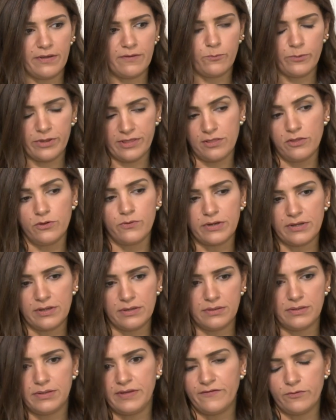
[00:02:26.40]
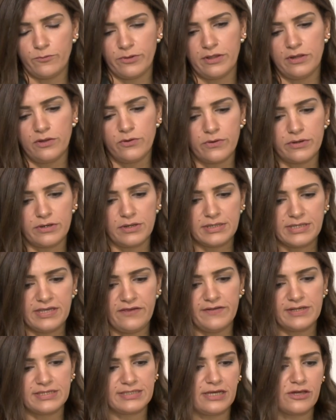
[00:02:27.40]
with the local
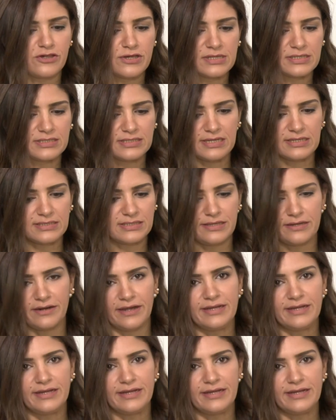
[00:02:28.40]
TV stations since the